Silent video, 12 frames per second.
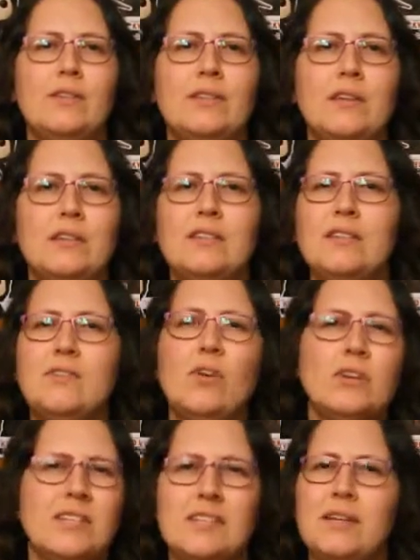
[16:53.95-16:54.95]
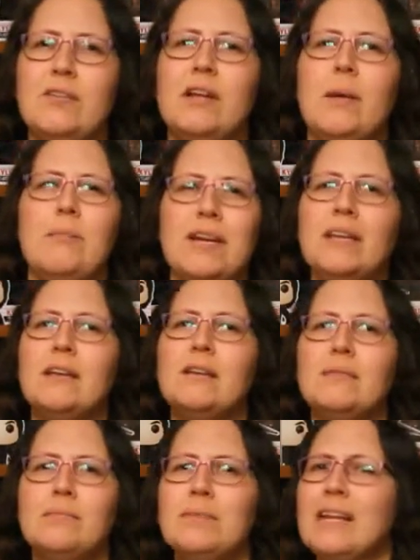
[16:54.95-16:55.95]
it's not necessarily a
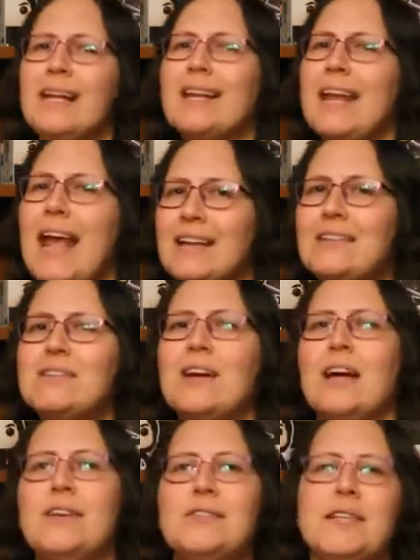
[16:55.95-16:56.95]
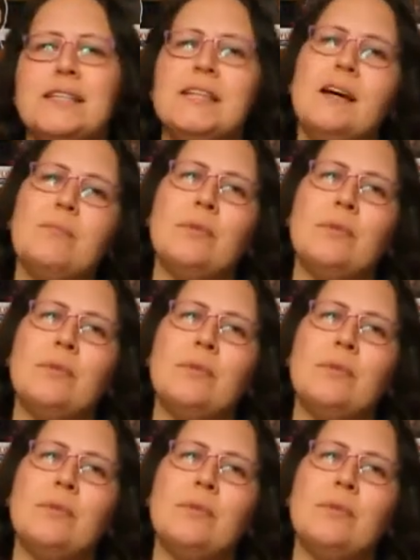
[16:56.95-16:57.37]
beginning, middle and end kind of setup,